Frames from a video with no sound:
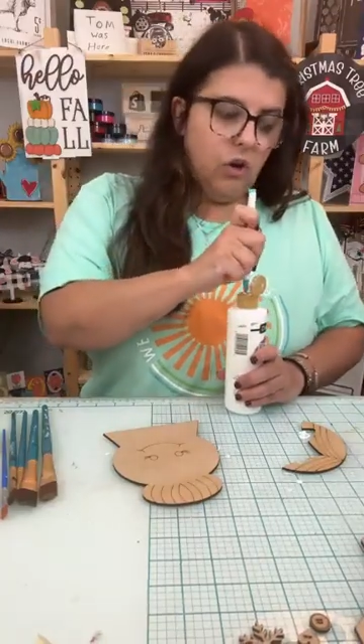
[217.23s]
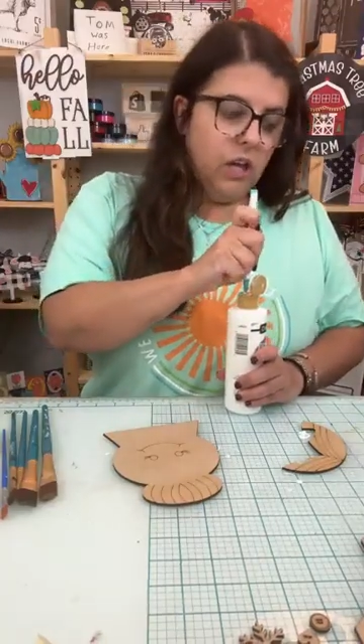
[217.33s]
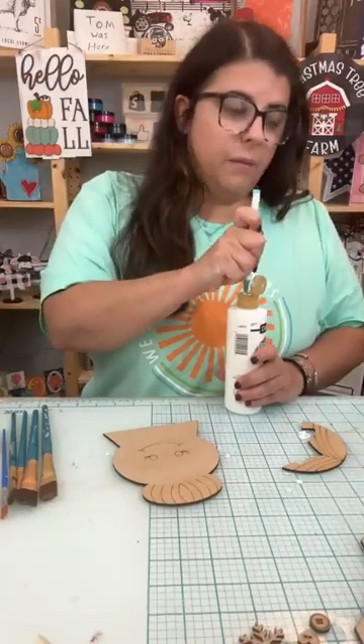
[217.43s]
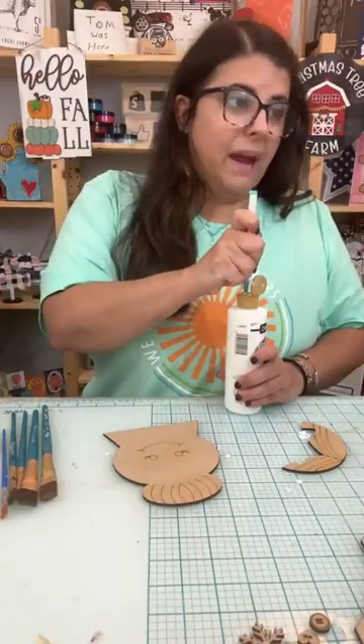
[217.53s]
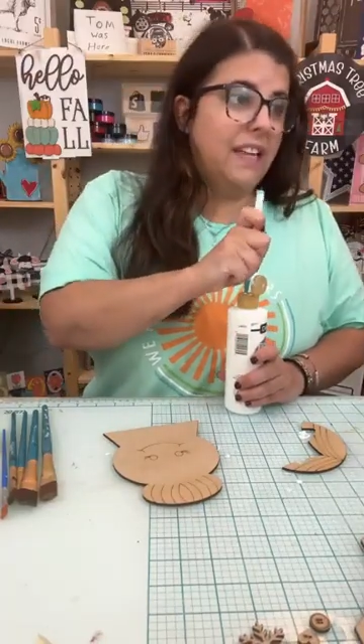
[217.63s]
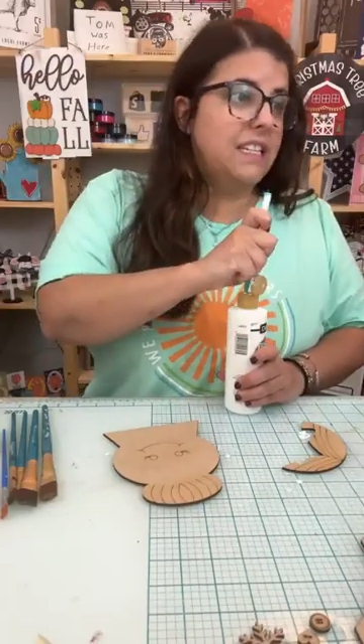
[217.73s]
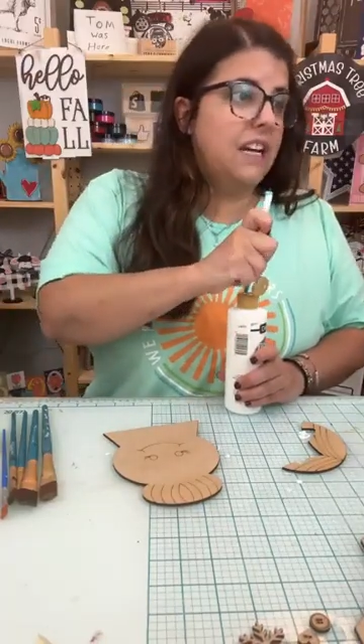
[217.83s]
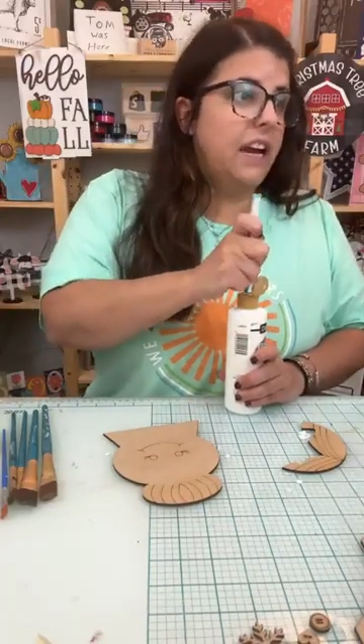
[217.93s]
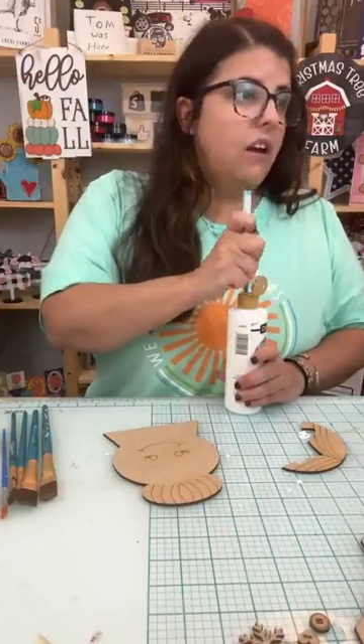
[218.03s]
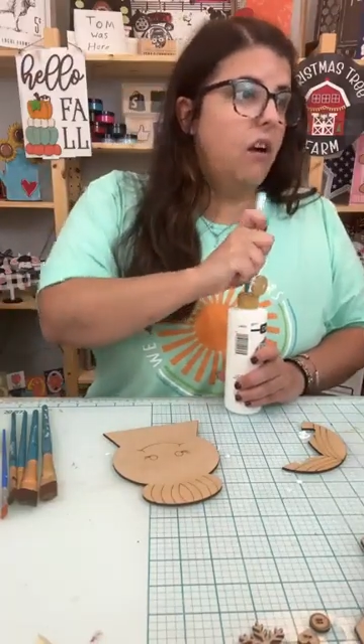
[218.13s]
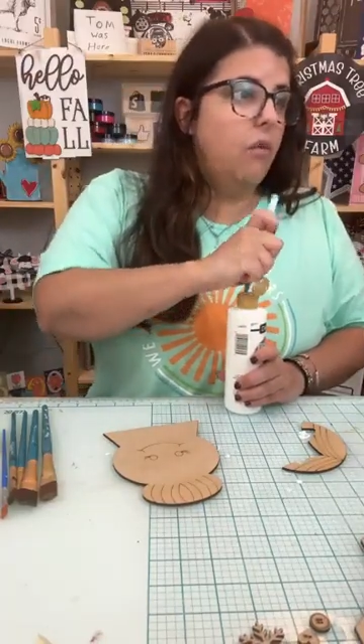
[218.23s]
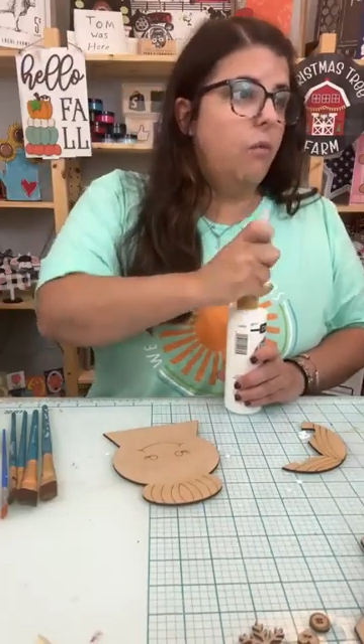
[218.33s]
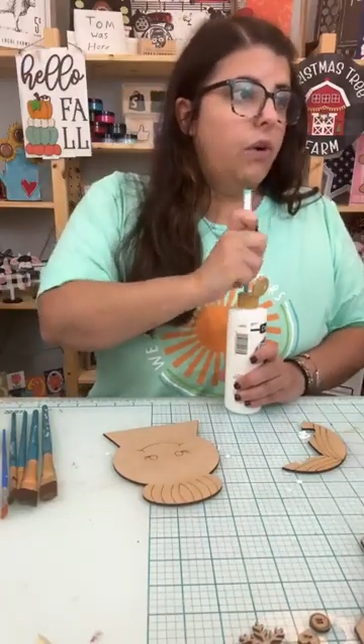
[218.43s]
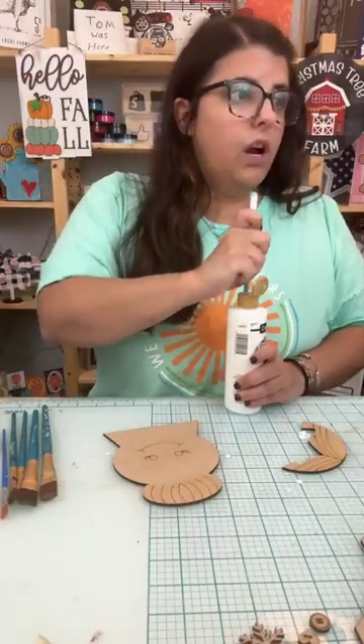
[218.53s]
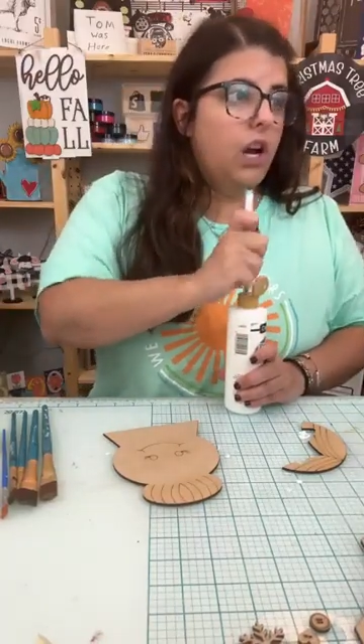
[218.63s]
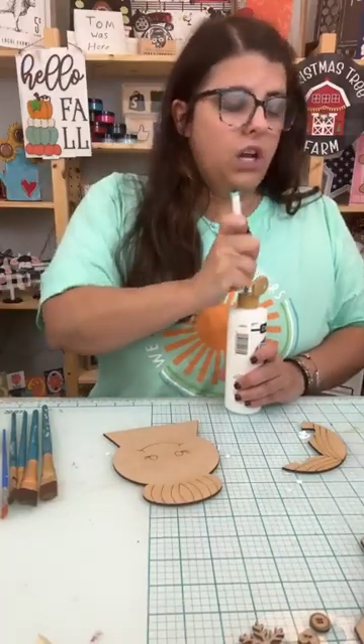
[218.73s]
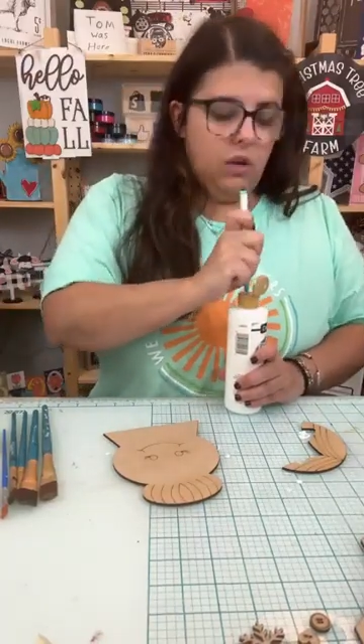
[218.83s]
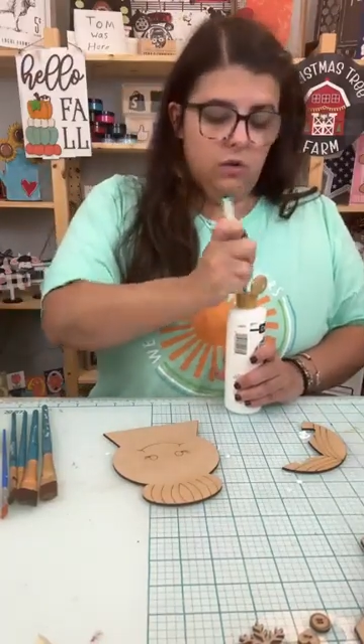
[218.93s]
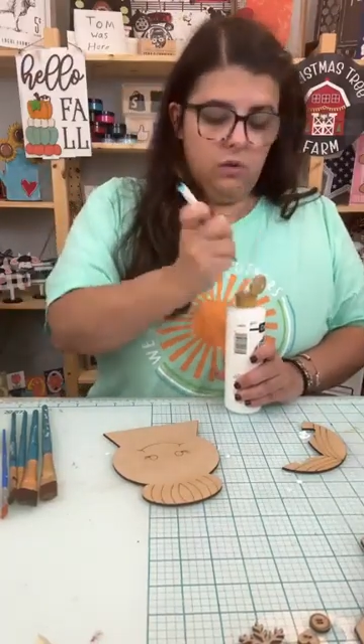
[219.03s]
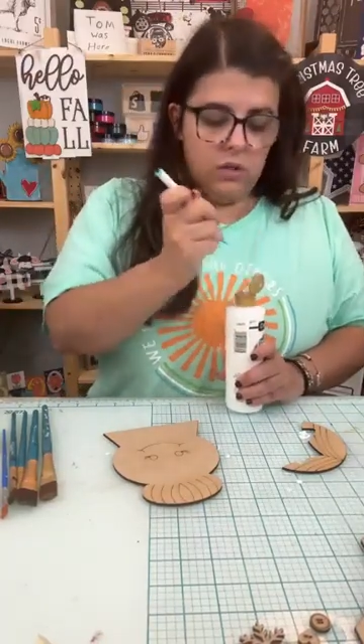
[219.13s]
acrylic paint tonight, y'all. We're not going
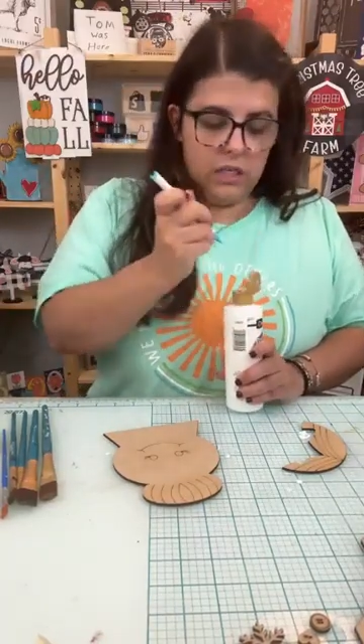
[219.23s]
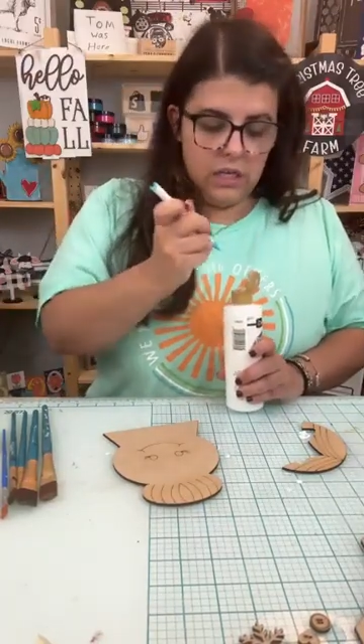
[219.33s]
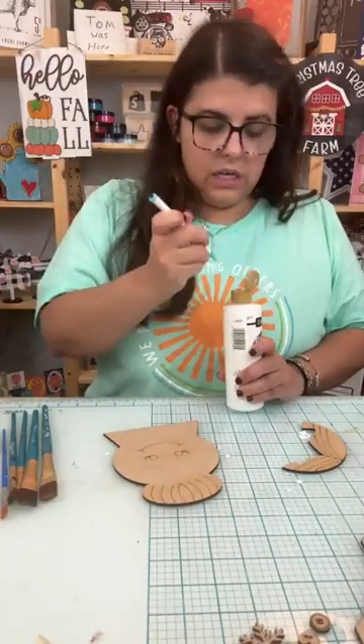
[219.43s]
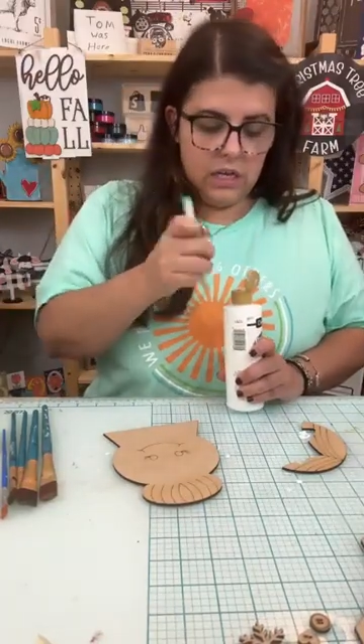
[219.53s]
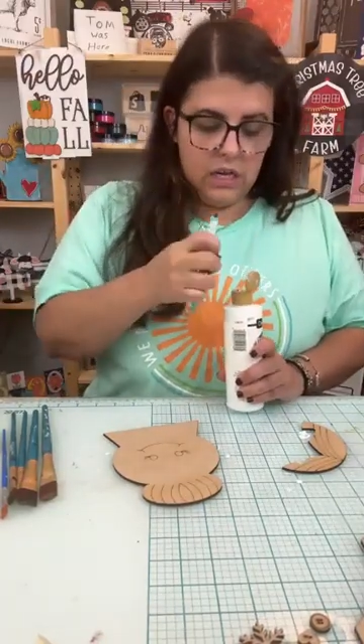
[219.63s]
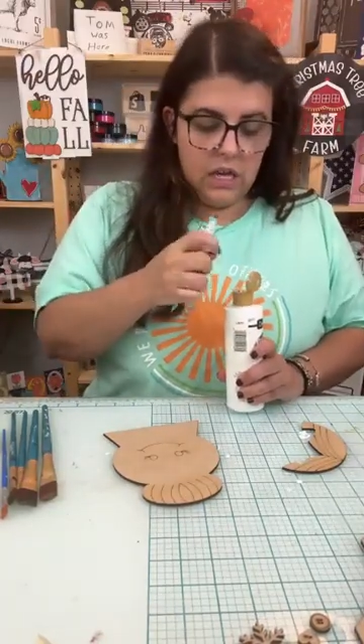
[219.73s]
to use